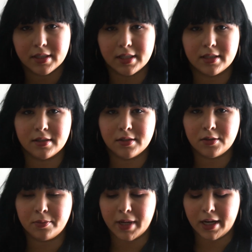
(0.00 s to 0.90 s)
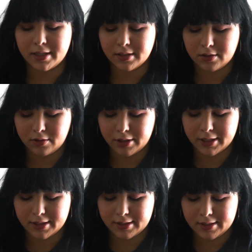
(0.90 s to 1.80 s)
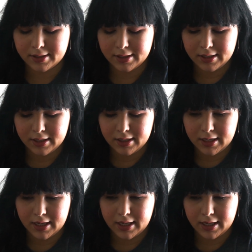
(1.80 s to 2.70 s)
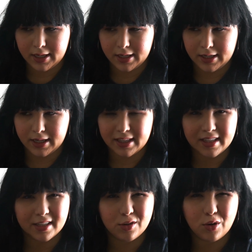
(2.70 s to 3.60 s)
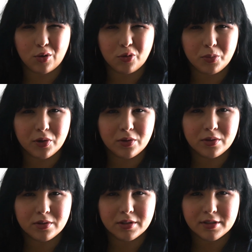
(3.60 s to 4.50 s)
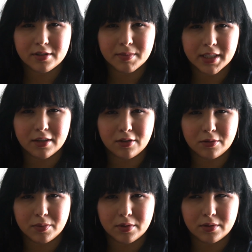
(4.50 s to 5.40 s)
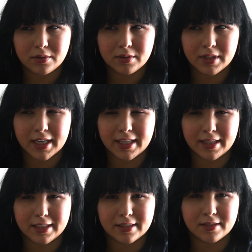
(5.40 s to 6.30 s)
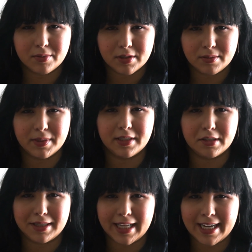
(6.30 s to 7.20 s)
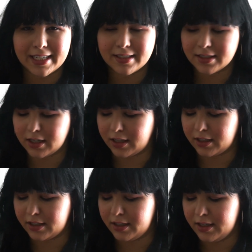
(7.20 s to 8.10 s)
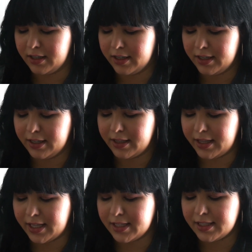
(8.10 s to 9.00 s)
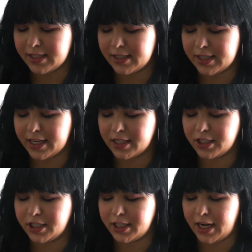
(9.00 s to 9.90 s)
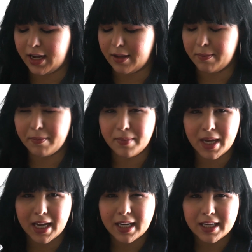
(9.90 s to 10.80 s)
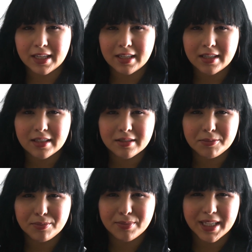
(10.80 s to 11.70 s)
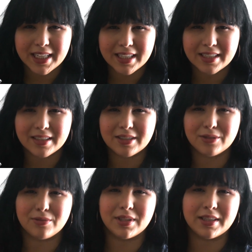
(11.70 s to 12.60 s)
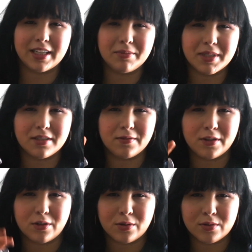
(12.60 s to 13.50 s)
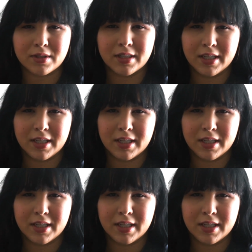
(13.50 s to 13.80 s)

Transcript: It's topaz, quartz, and I think opal or something. Opal, I think it's supposed to be their lightest color. This is like a champagne-y pink with like bits of gold.